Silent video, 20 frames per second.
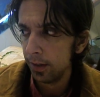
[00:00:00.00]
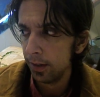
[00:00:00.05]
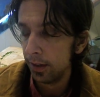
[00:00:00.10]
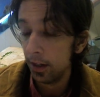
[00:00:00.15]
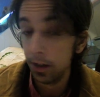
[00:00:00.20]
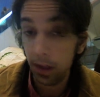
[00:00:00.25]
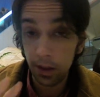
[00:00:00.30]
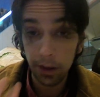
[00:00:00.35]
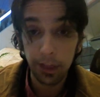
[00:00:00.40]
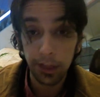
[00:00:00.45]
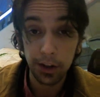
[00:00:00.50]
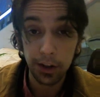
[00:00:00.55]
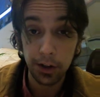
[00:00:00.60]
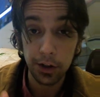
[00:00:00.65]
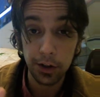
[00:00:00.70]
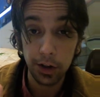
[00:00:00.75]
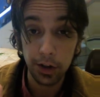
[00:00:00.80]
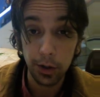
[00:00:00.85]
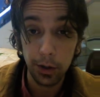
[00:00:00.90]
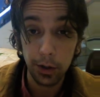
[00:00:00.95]
another thing you
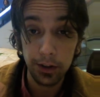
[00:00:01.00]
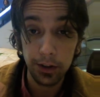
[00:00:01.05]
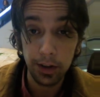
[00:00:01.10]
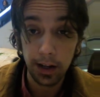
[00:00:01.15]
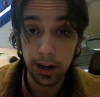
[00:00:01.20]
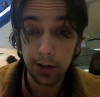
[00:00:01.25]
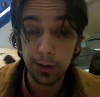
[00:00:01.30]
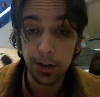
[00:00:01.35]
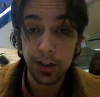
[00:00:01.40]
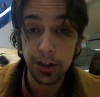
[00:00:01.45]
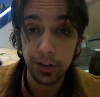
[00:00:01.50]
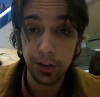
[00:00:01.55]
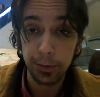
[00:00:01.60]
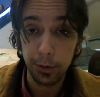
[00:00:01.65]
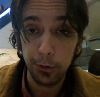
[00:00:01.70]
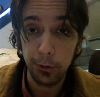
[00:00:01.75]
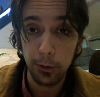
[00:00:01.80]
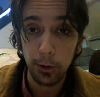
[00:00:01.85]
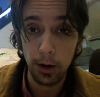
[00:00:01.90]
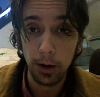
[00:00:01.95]
can do is, and I mentioned this
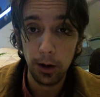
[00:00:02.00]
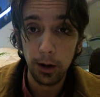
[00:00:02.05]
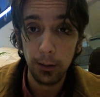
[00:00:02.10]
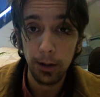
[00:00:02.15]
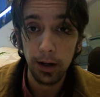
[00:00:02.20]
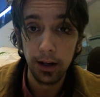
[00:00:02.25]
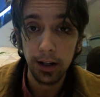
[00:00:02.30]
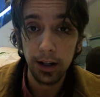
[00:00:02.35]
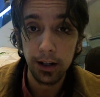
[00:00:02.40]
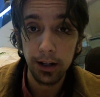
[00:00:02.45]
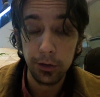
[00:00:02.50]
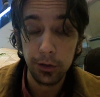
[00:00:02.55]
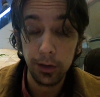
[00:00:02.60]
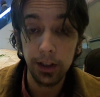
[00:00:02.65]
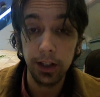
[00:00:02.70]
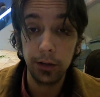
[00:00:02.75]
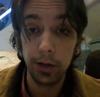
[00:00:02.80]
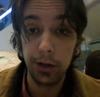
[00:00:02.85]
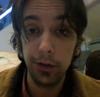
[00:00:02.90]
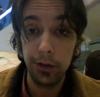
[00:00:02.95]
before, but it's
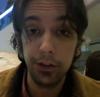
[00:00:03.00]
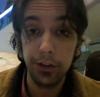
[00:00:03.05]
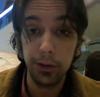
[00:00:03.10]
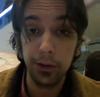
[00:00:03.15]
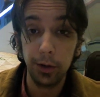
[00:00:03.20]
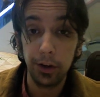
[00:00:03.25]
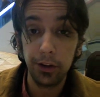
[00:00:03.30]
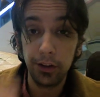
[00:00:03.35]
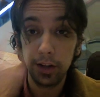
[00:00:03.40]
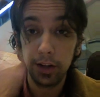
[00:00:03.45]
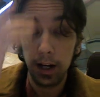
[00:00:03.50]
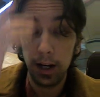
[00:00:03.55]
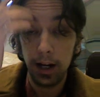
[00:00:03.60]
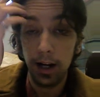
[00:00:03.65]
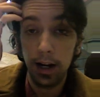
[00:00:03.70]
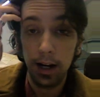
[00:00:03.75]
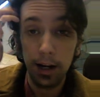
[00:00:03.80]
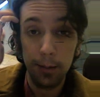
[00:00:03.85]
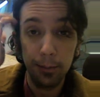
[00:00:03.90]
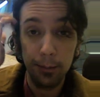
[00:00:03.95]
really a great resource.
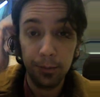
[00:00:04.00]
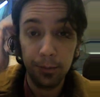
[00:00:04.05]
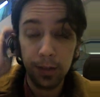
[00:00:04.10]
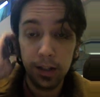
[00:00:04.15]
Uh,